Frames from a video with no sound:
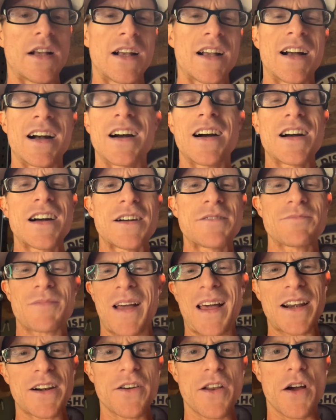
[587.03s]
I
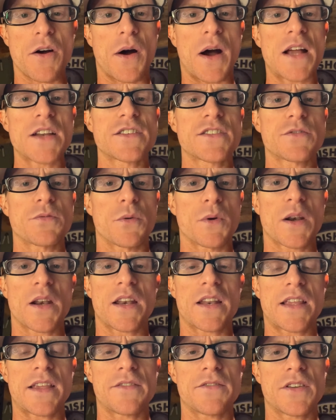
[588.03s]
don't know. I just wanted
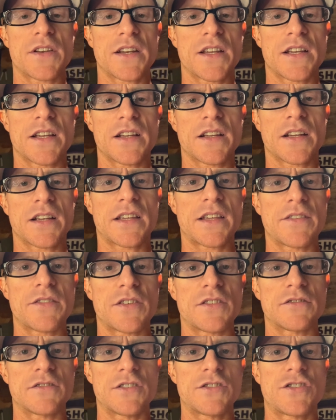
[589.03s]
to give it
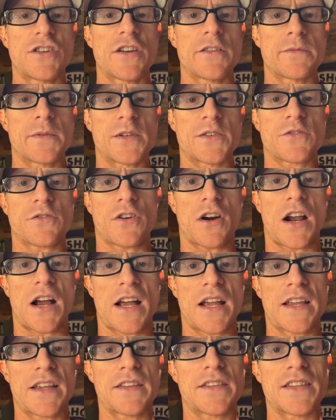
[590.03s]
a legitimate
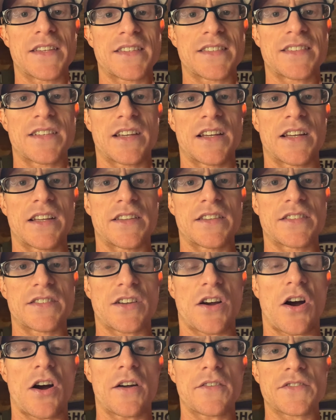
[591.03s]
try this
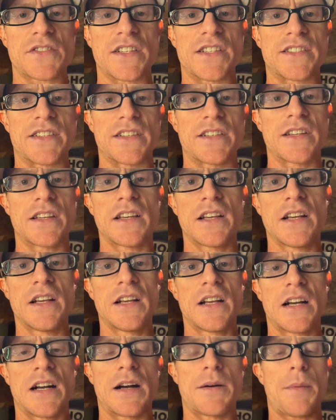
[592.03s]
off season.
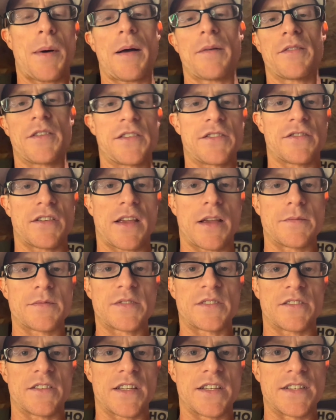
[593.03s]
Obviously, I'm
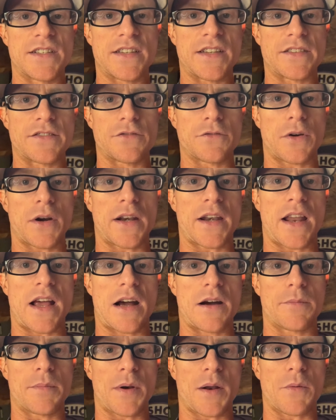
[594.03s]
still in season right
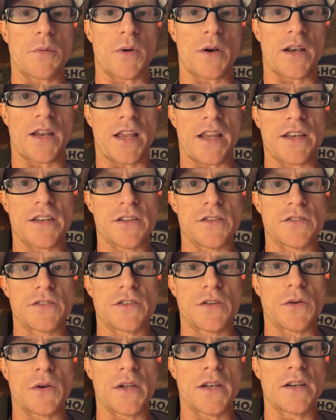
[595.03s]
now, but I wanted to get used
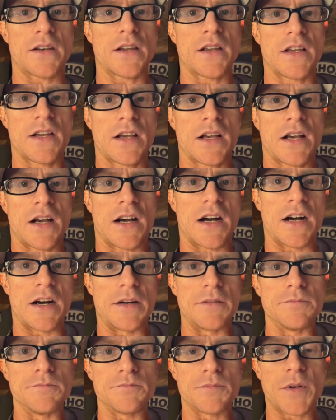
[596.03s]
to it.
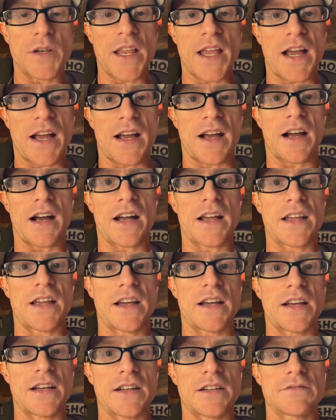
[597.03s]
But yeah,
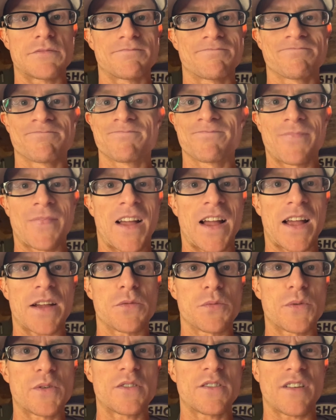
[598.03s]
I
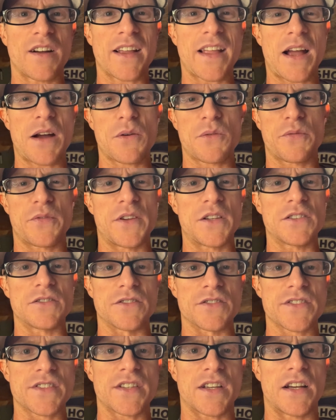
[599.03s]
really like how it
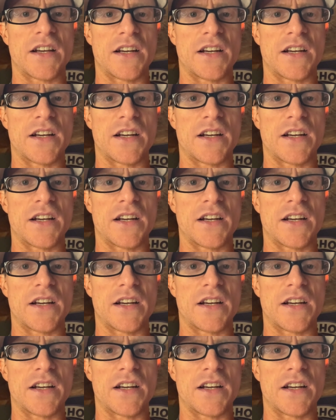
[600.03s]
feels.